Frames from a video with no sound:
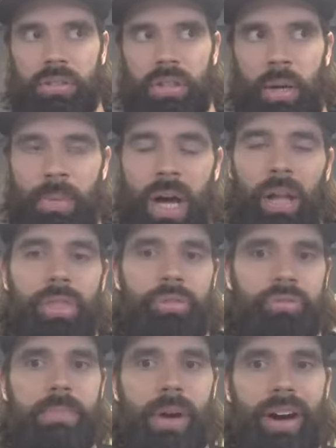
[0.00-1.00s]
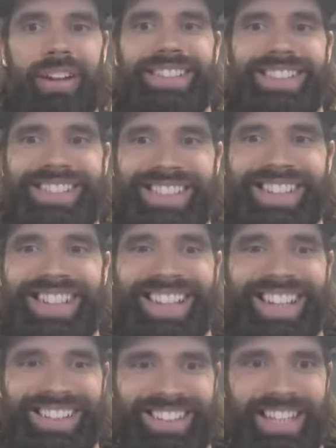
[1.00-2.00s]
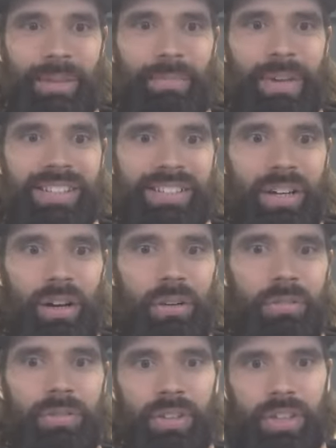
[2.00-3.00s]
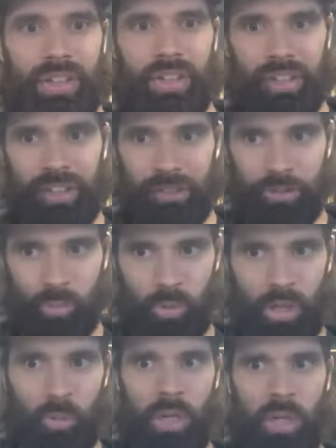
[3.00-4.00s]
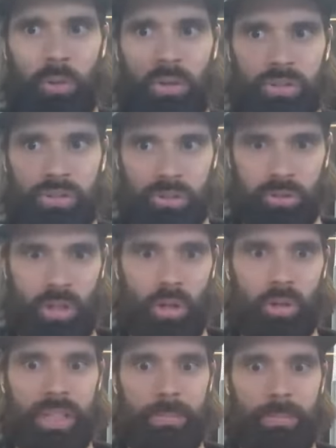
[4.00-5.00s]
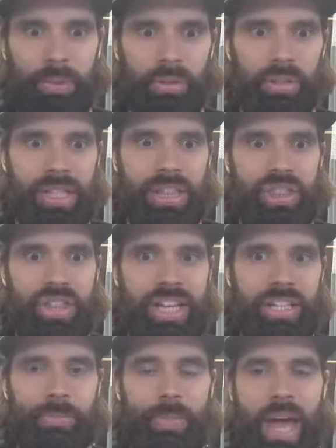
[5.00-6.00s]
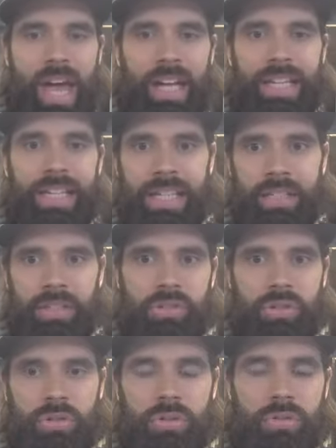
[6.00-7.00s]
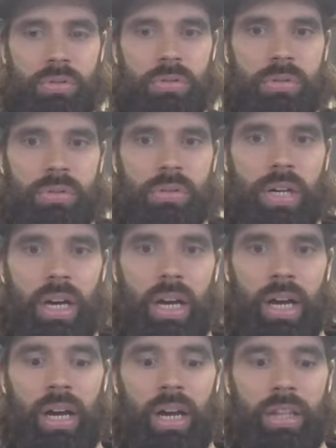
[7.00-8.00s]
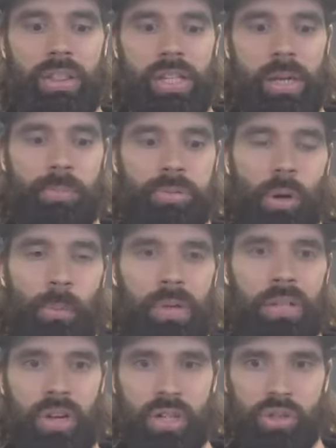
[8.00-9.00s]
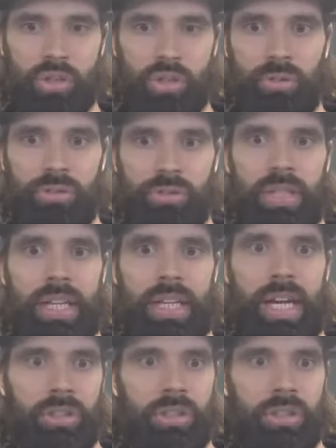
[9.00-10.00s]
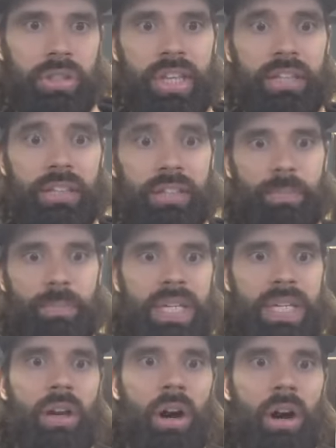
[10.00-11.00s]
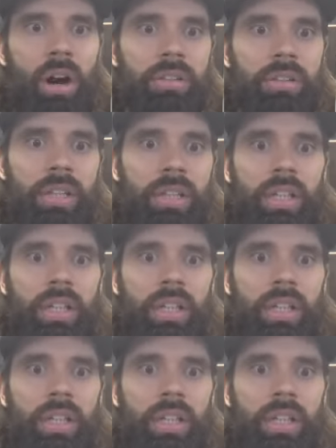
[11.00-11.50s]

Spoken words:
about 3 months to get myself where we were slowly building things back into the appropriate threshold so that I could then compete on